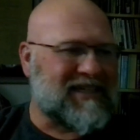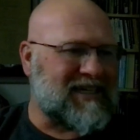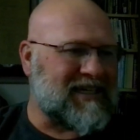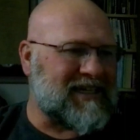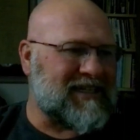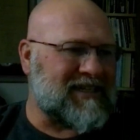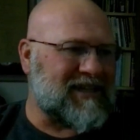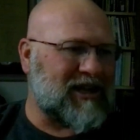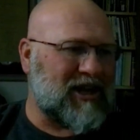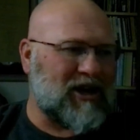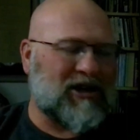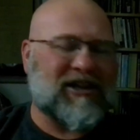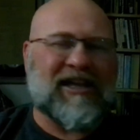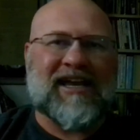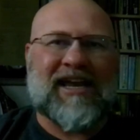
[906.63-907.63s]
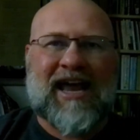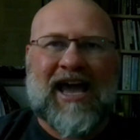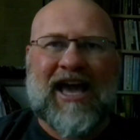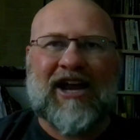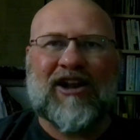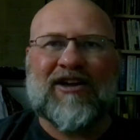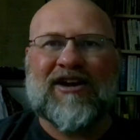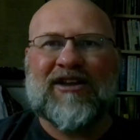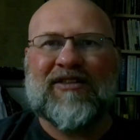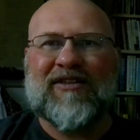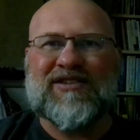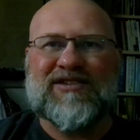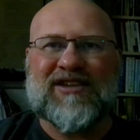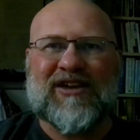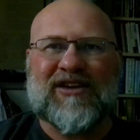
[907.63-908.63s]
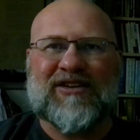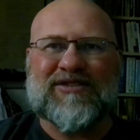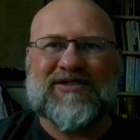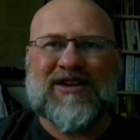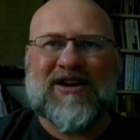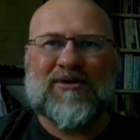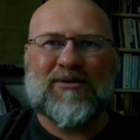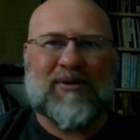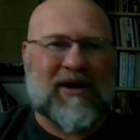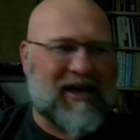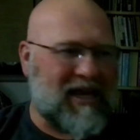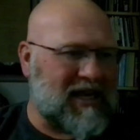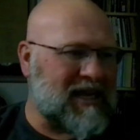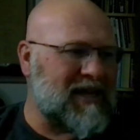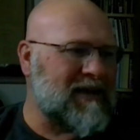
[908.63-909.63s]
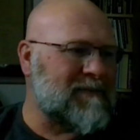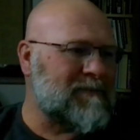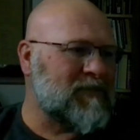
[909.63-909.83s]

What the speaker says: And luckily, I had a lot of these guns already.